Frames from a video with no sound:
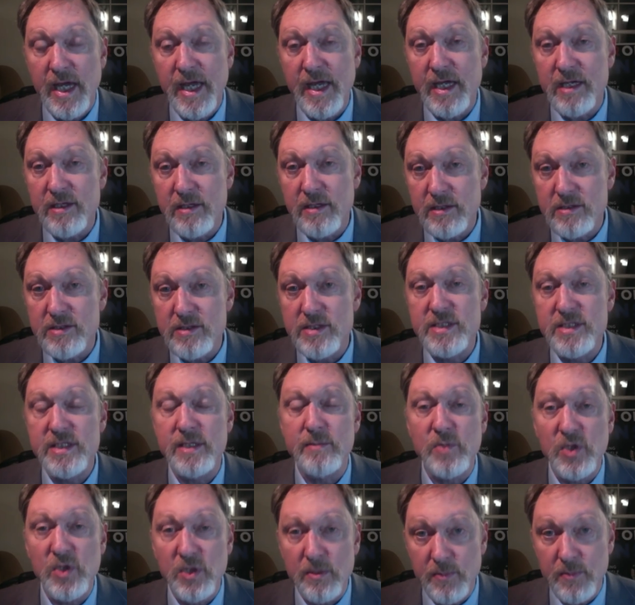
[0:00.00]
and
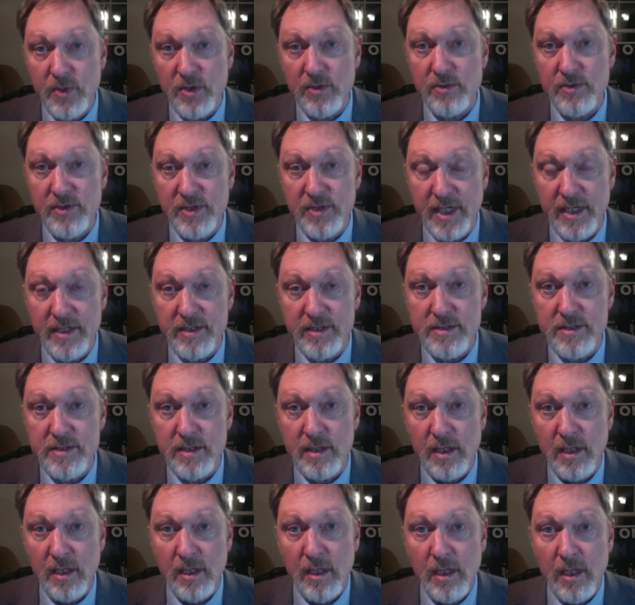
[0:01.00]
similar
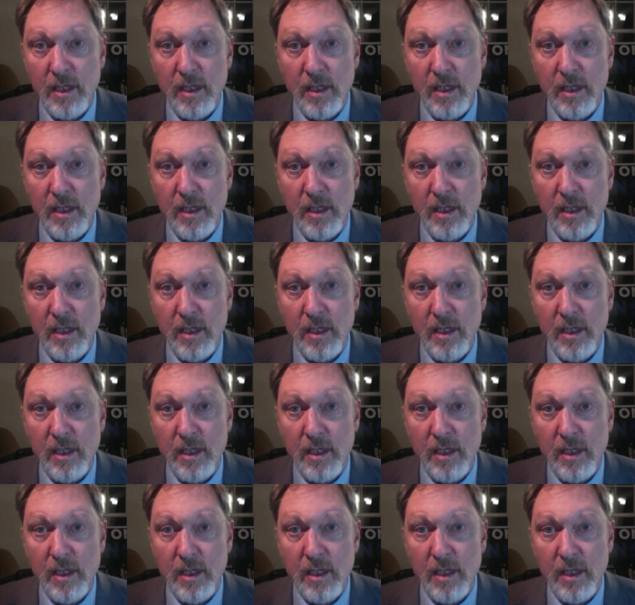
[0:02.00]
birthdays.